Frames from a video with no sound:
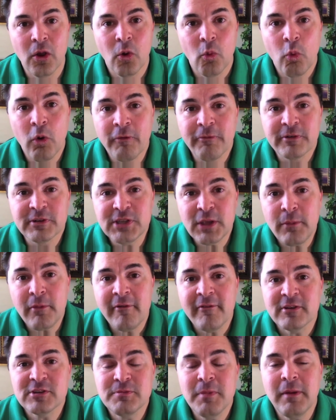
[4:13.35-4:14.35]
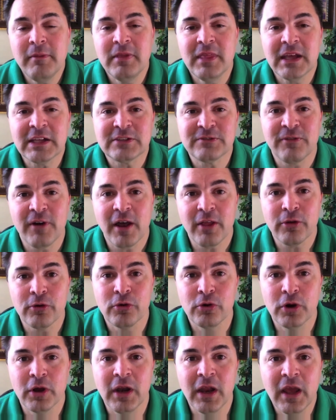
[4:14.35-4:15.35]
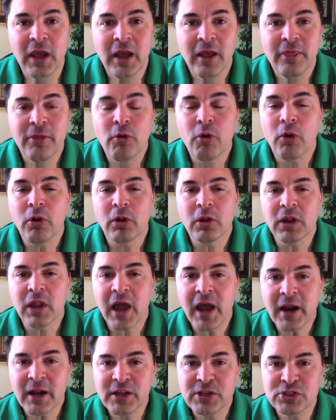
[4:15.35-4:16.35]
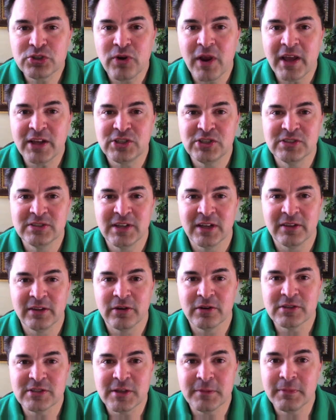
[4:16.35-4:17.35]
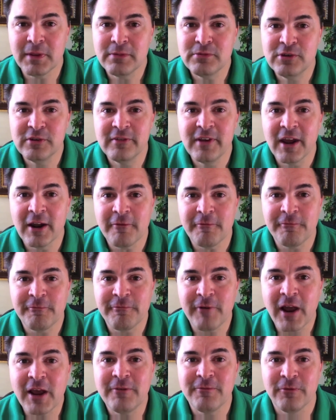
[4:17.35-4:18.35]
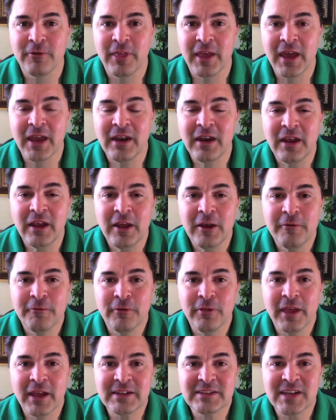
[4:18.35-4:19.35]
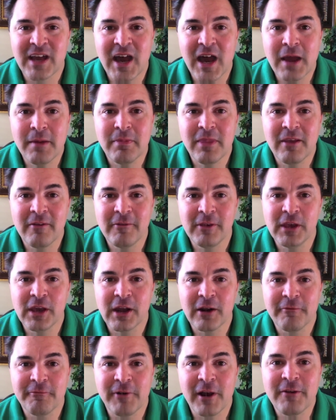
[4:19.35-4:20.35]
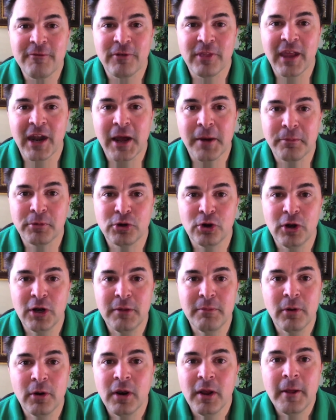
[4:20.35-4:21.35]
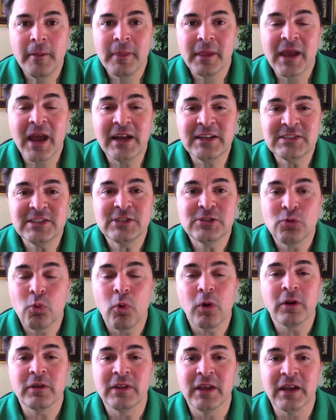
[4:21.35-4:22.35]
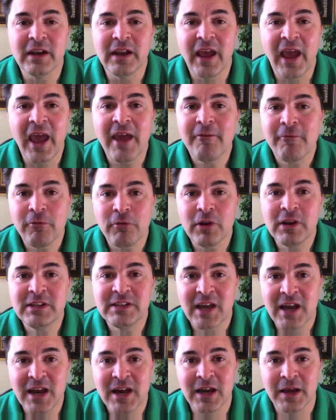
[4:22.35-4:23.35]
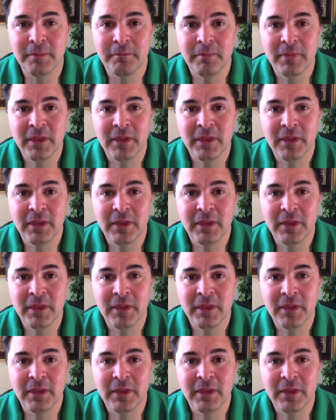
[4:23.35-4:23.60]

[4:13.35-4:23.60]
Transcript: Well, for some of us, maybe that's fatherhood. There are a lot of distractions out there, and sometimes you've got to fight for that time. You got to fight for that opportunity. But guys, it's worth it every time.